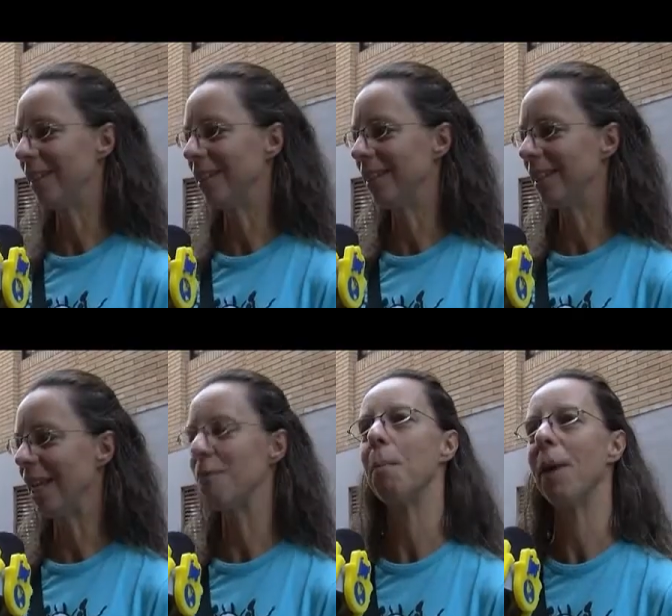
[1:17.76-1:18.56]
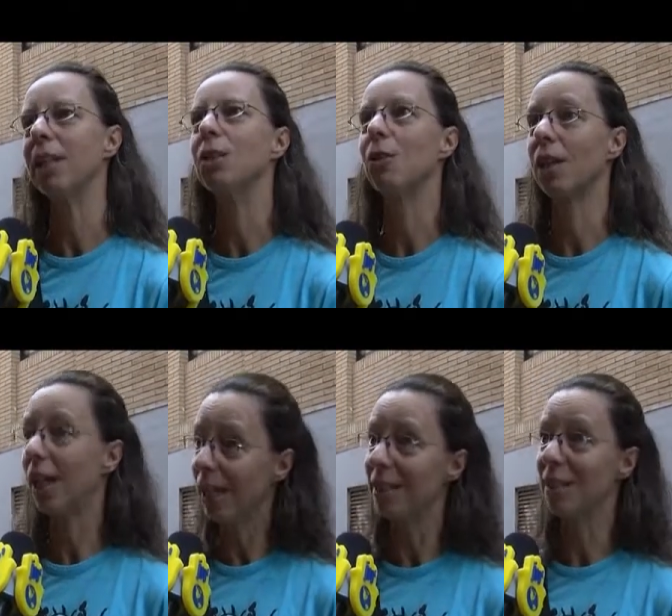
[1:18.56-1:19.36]
They gave the money to the
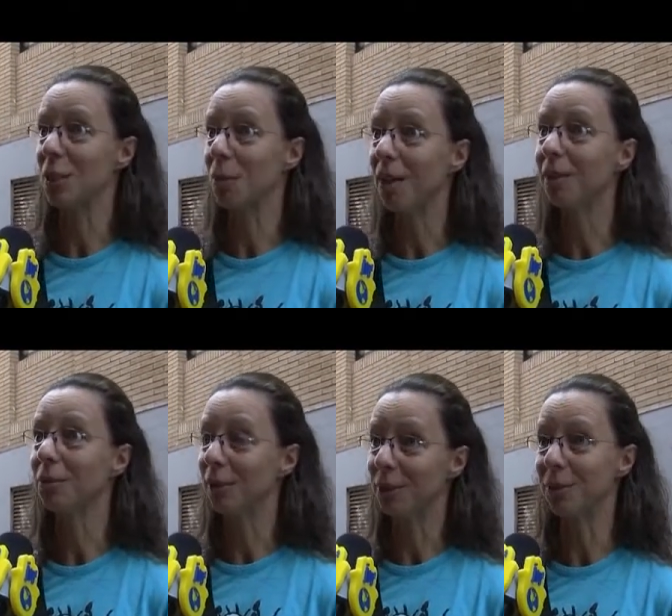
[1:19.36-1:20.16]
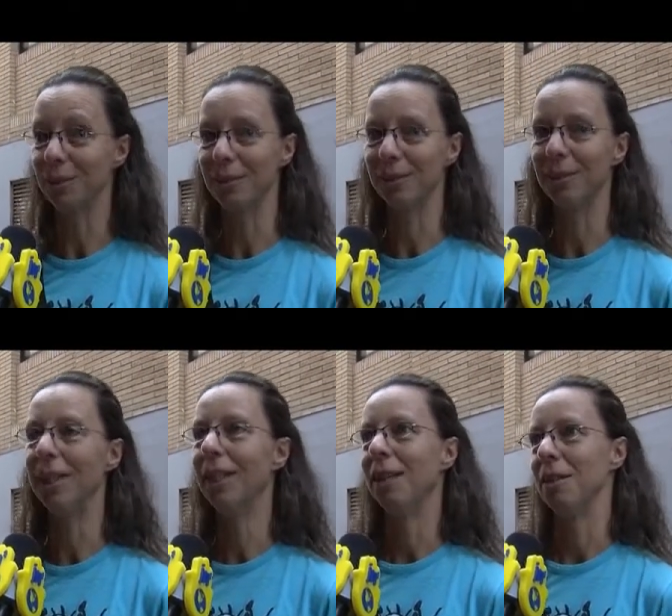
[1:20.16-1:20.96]
kings as well to
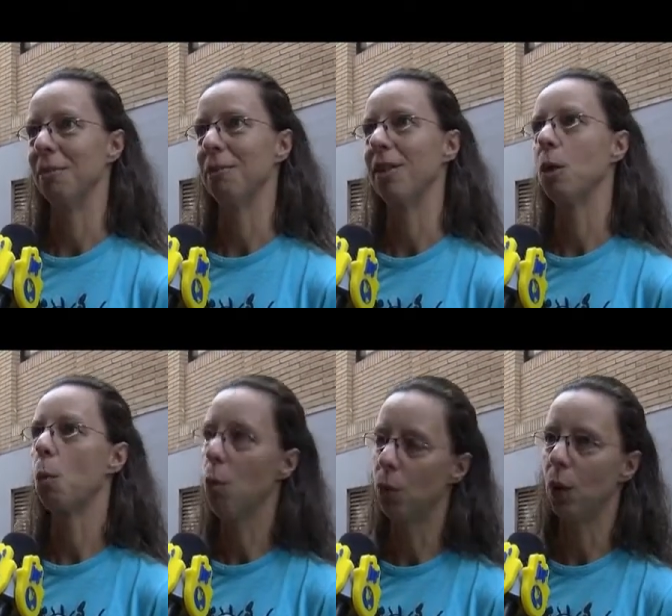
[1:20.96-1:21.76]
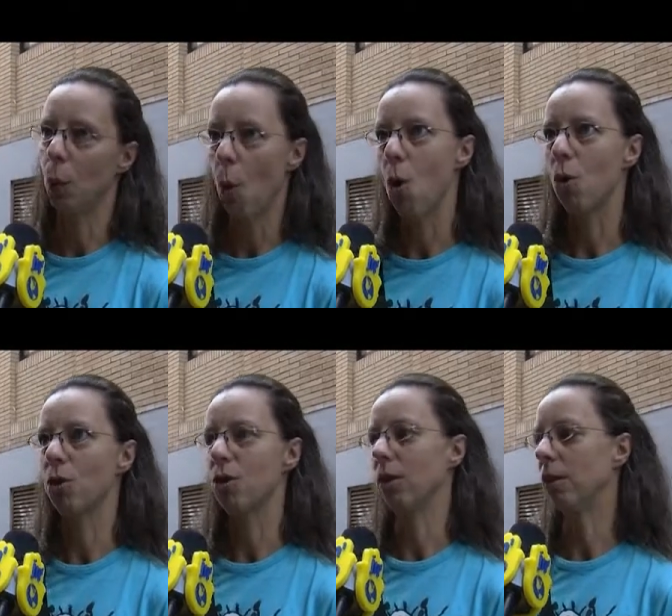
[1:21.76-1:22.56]
fight their
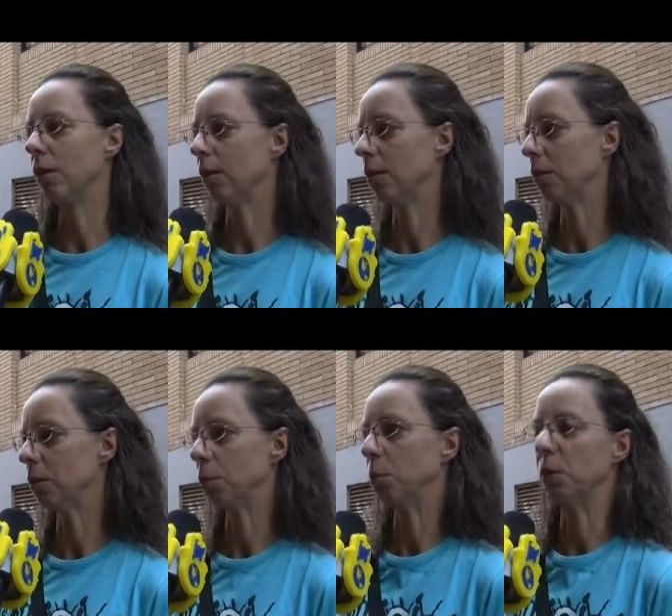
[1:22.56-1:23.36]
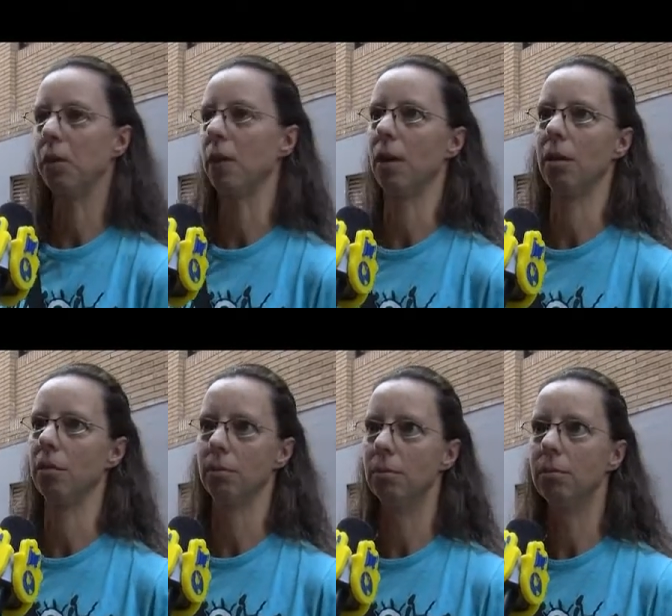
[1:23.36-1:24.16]
wars and to build
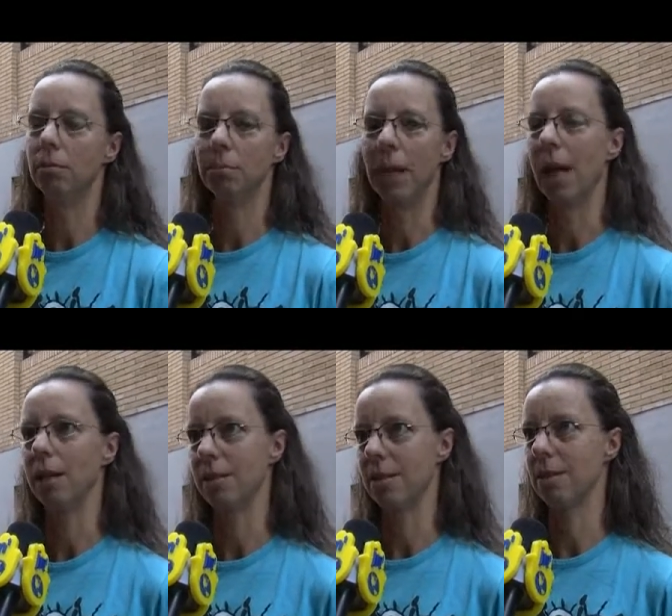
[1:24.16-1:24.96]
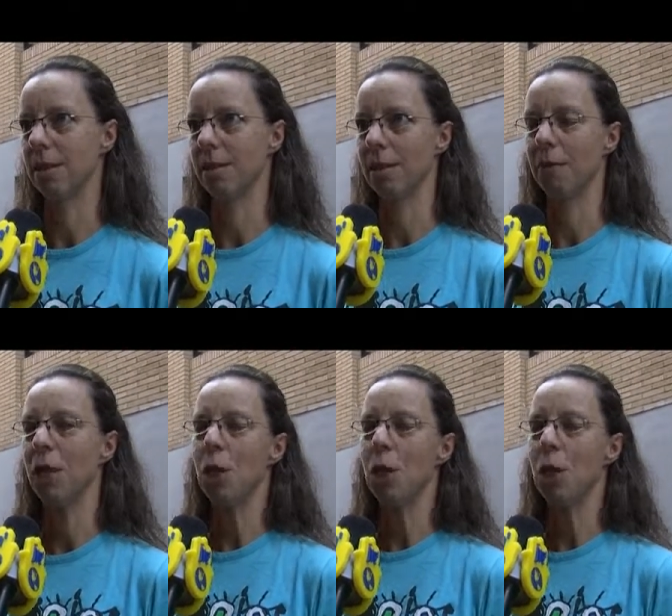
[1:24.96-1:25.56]
their palaces and stuff.